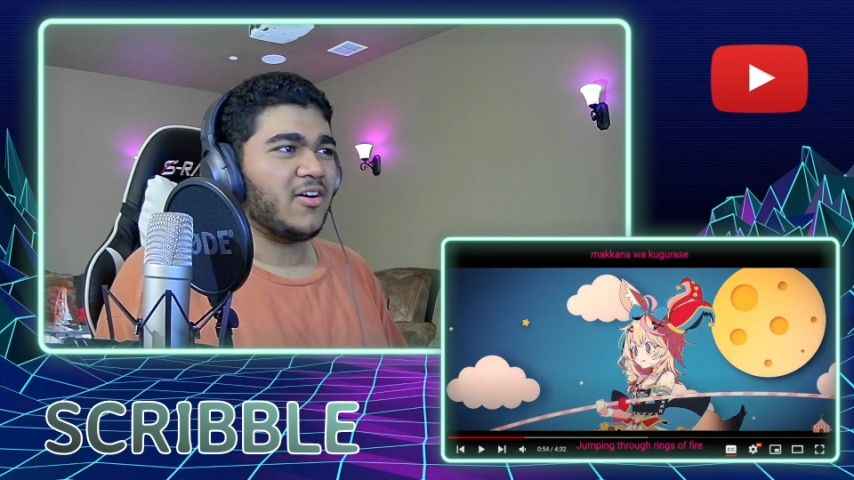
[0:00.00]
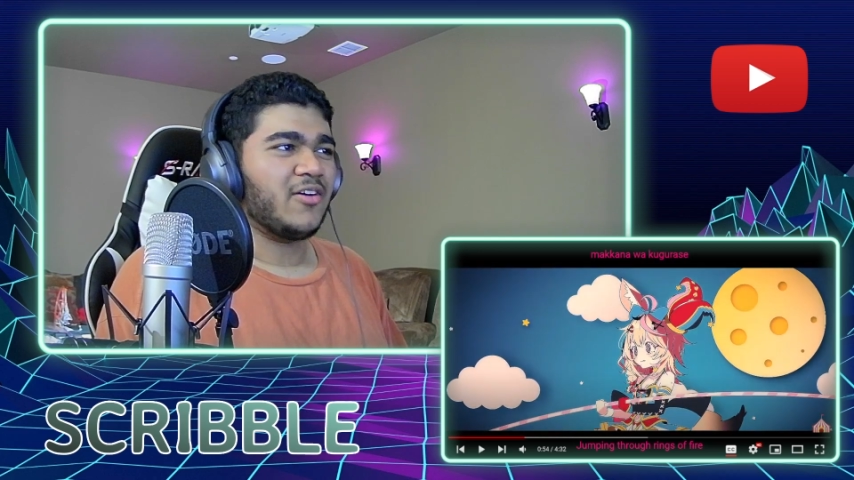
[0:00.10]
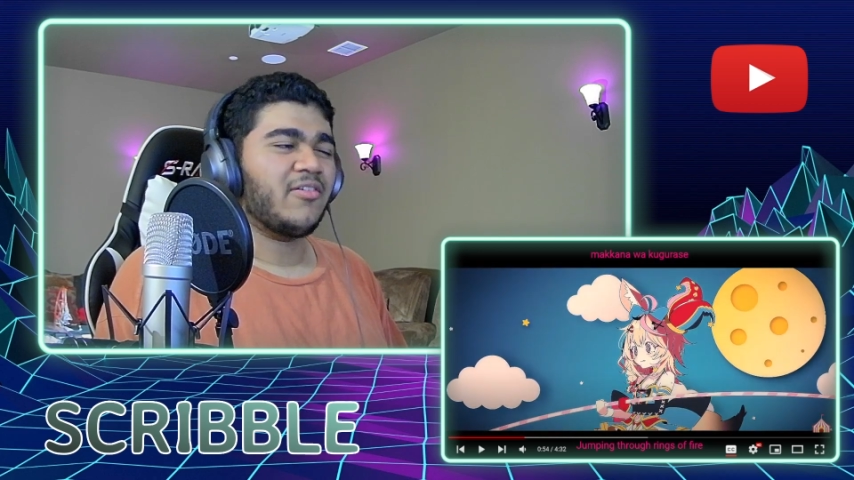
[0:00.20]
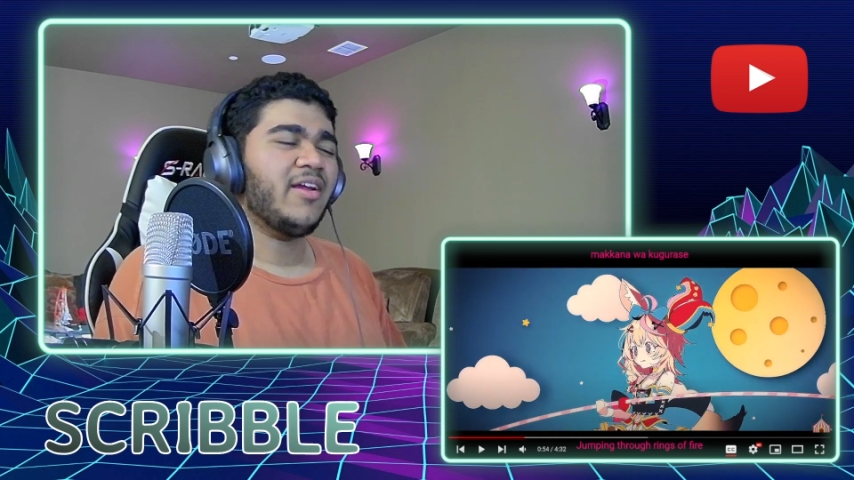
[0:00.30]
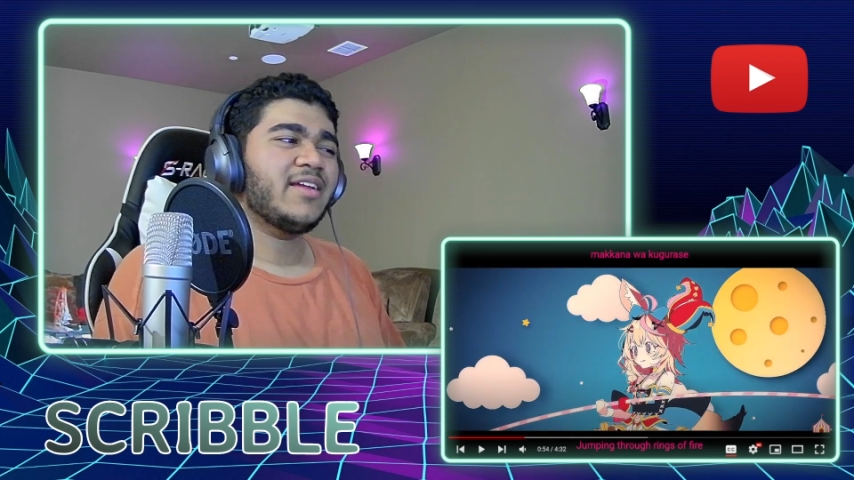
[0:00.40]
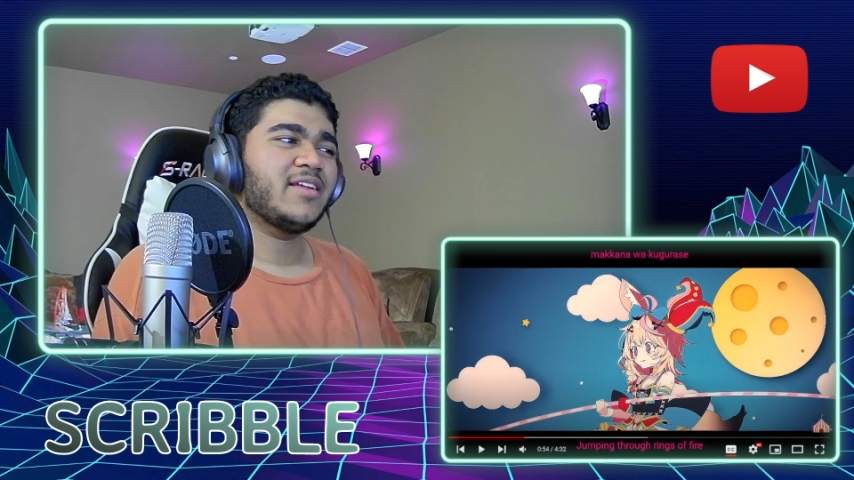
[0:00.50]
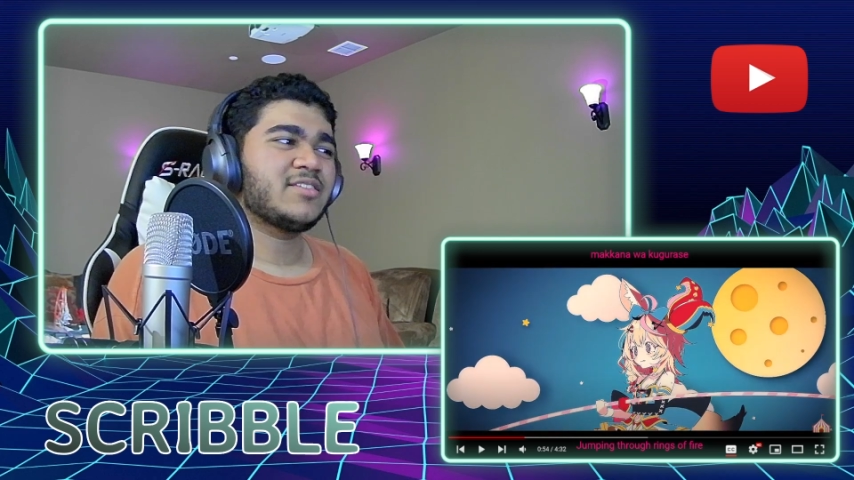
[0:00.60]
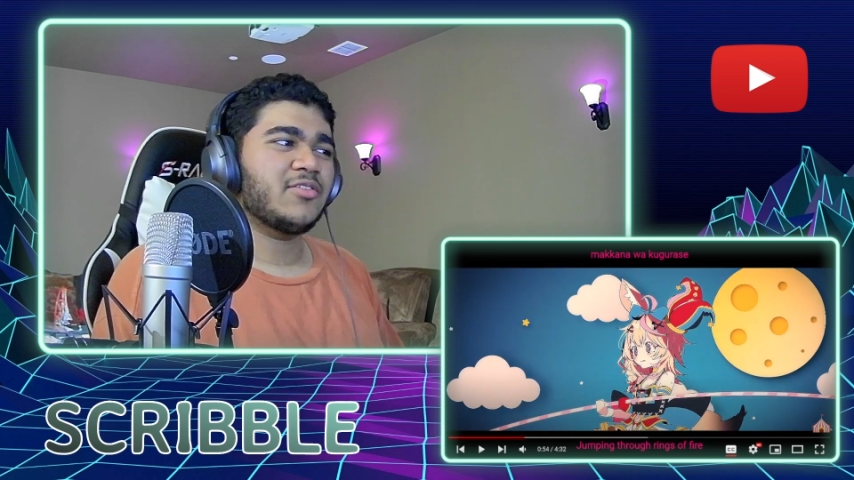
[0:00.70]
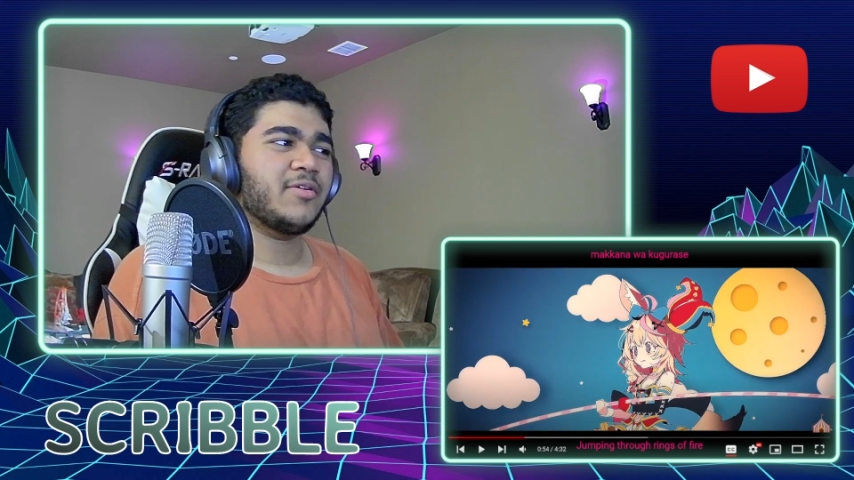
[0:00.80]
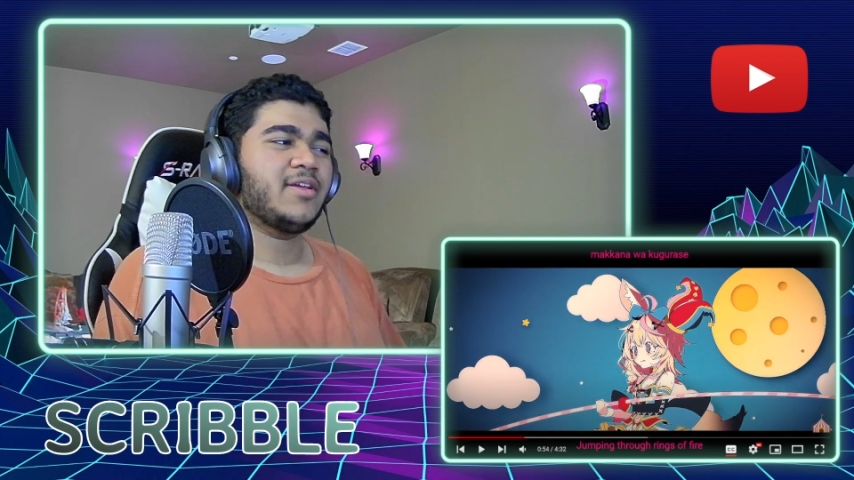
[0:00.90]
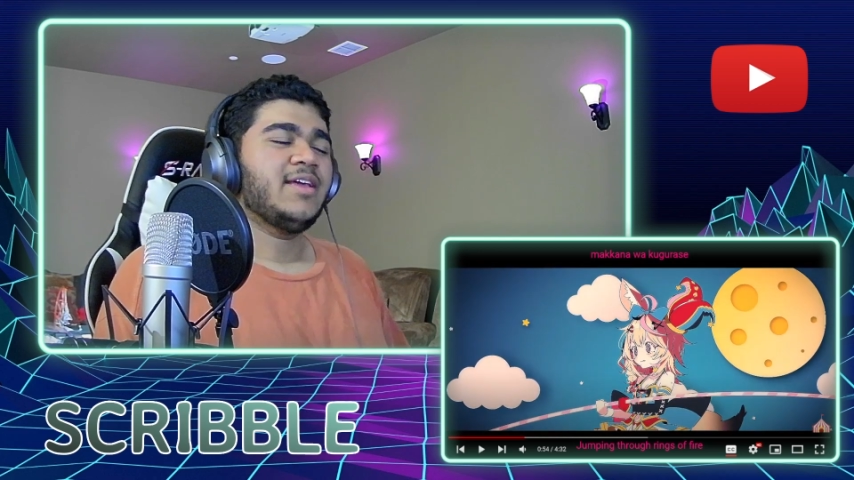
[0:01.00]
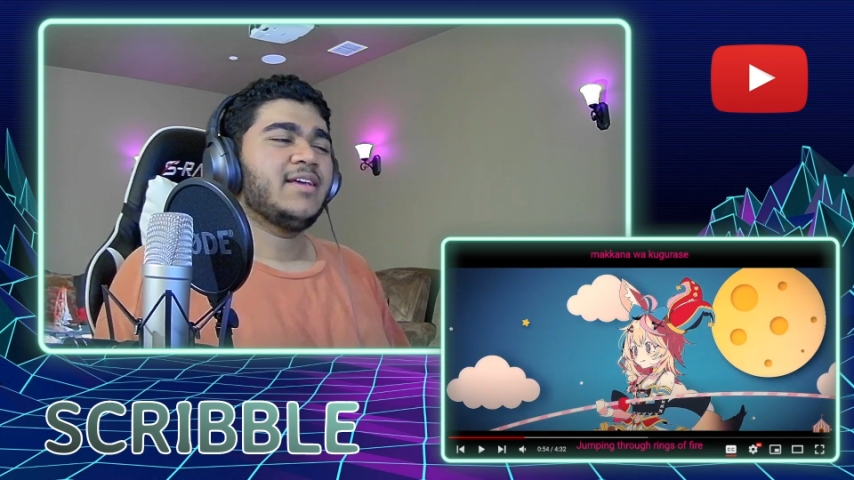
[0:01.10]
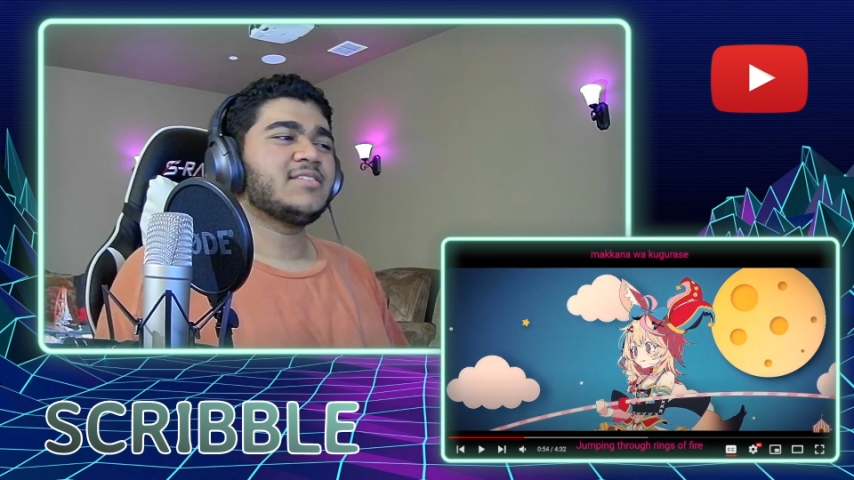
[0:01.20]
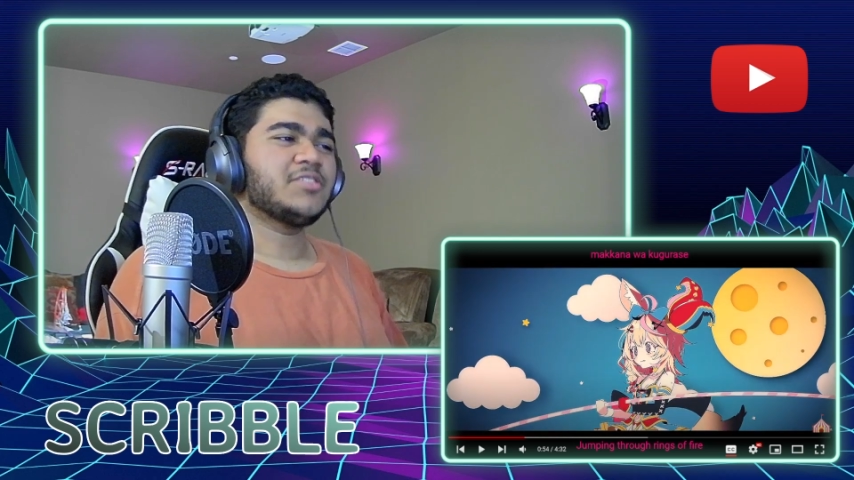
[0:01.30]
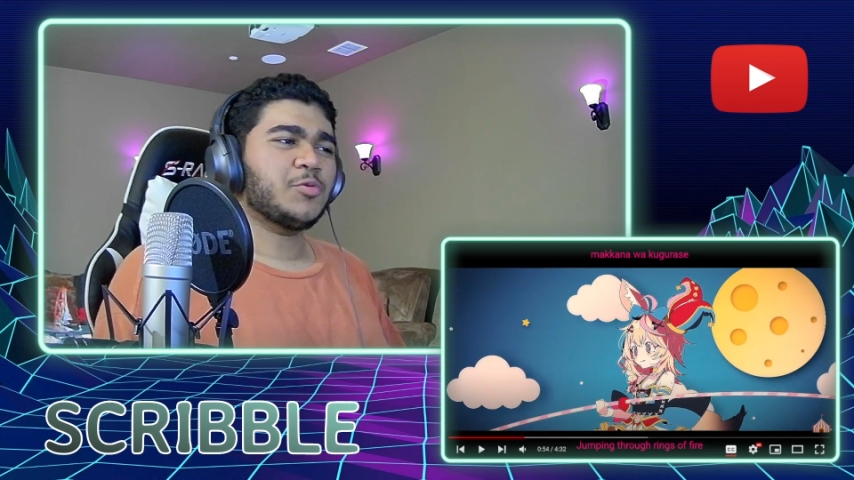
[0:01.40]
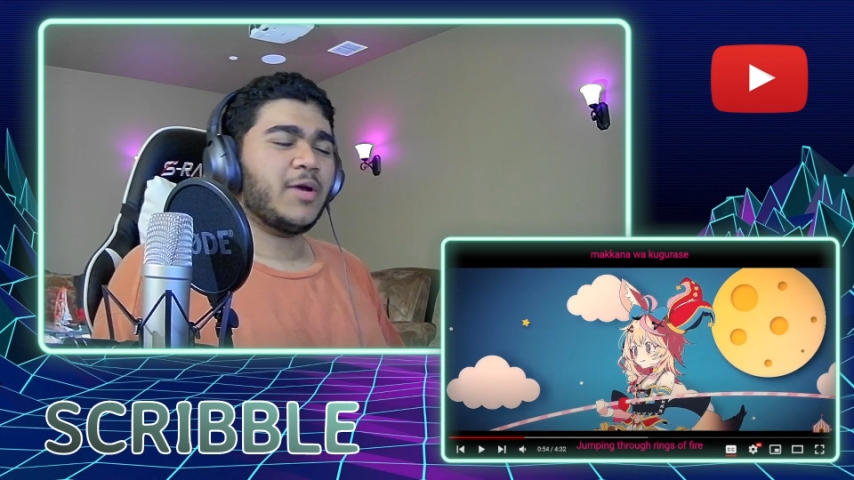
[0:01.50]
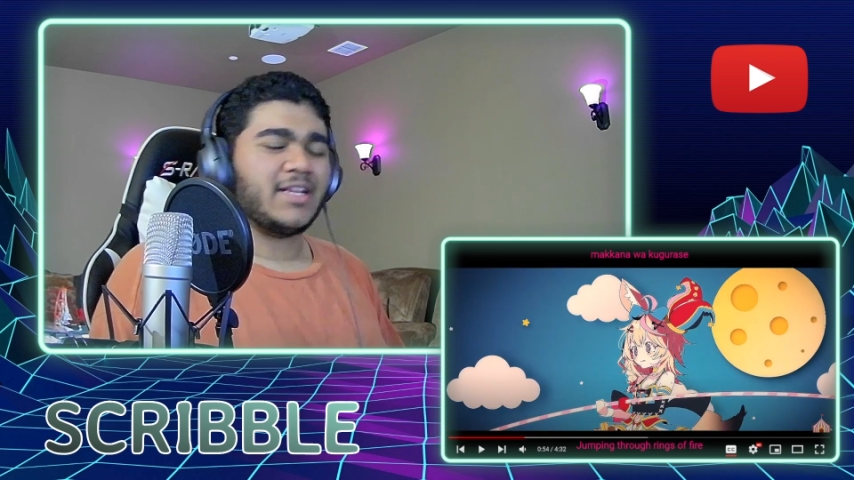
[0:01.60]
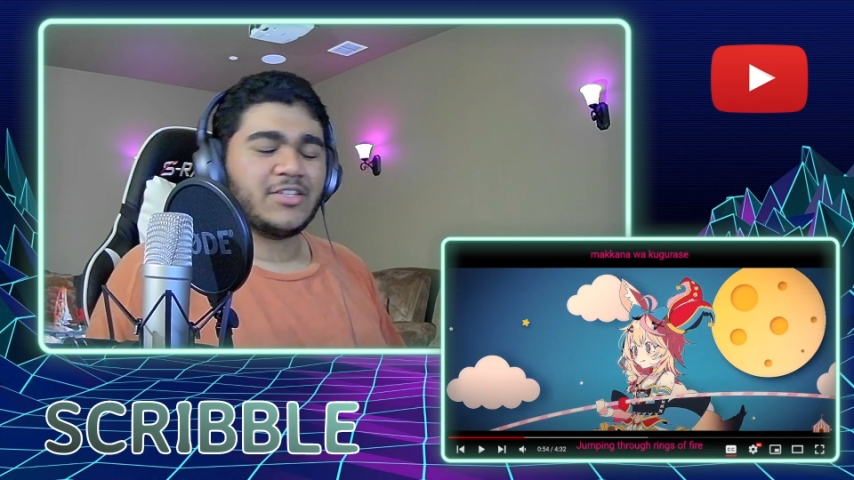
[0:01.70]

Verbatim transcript: right. So this is quite